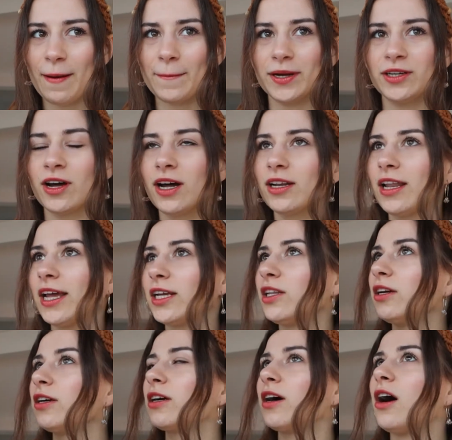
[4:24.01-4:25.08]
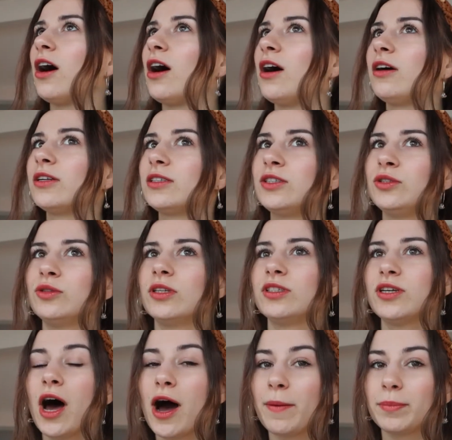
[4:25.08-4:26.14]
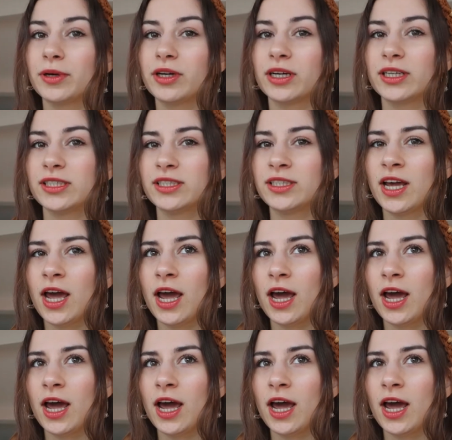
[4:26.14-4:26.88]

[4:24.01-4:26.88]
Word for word: But not like look all to the top because